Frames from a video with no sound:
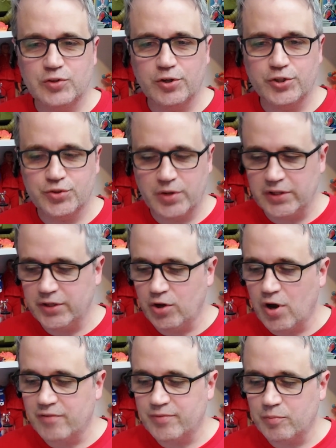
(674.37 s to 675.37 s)
trailing
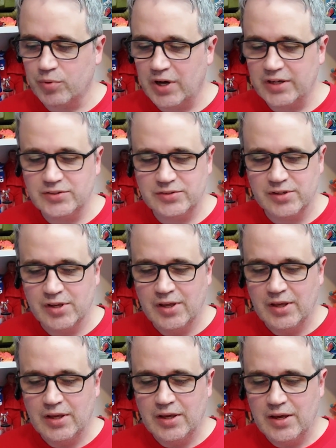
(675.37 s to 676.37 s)
off in price.
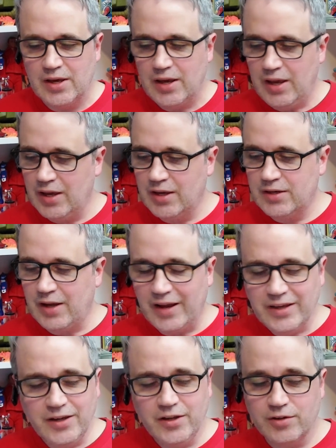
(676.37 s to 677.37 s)
And I
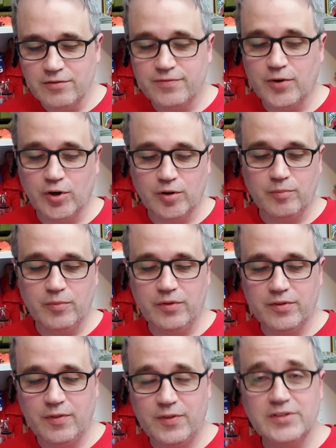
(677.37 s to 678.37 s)
can confirm
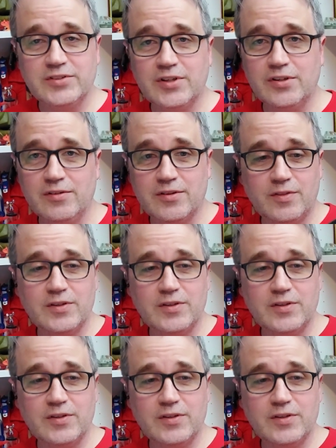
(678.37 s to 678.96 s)
that this